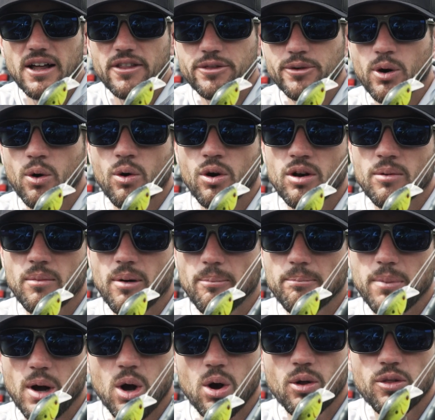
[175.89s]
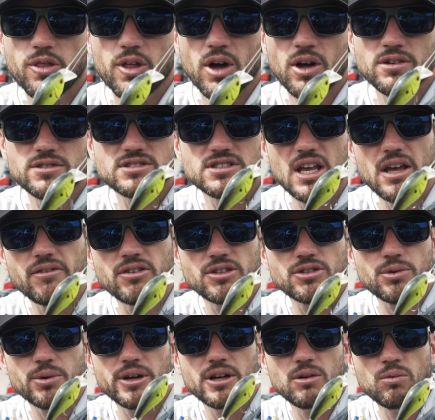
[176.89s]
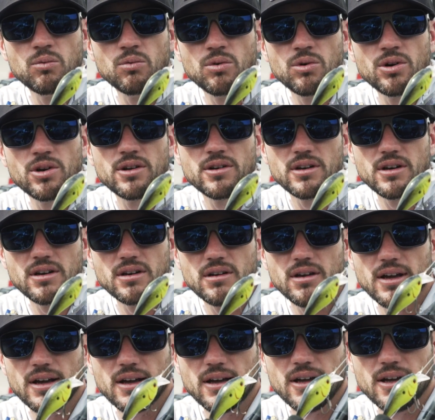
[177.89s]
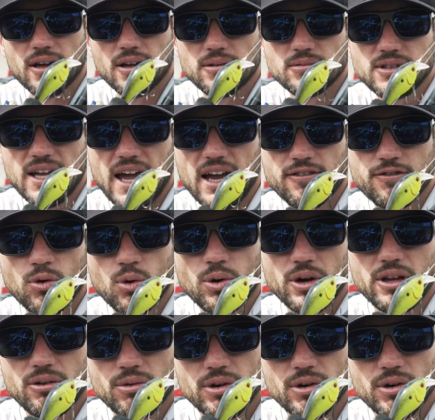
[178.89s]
throwing them both on 7 3-to-1 TAC 40